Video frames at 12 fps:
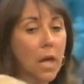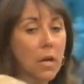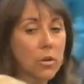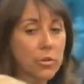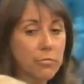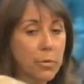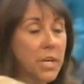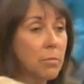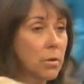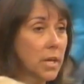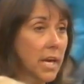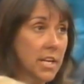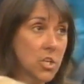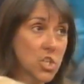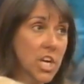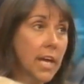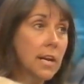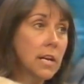A lot of people are getting
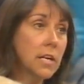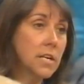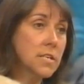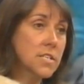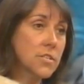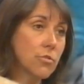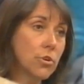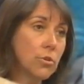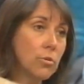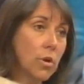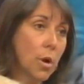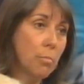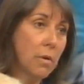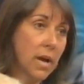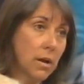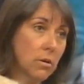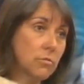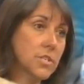channelings through
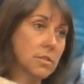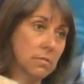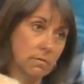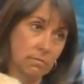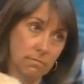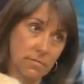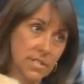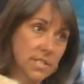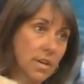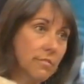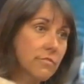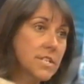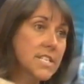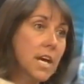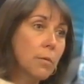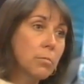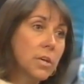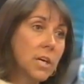about stuff that's
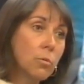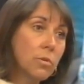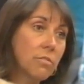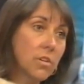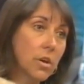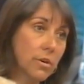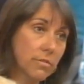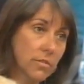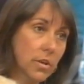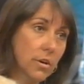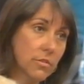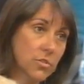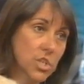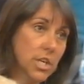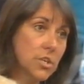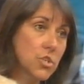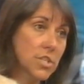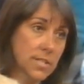happening with the earth
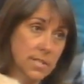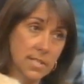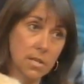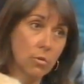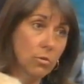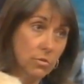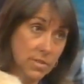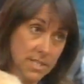changes and so on.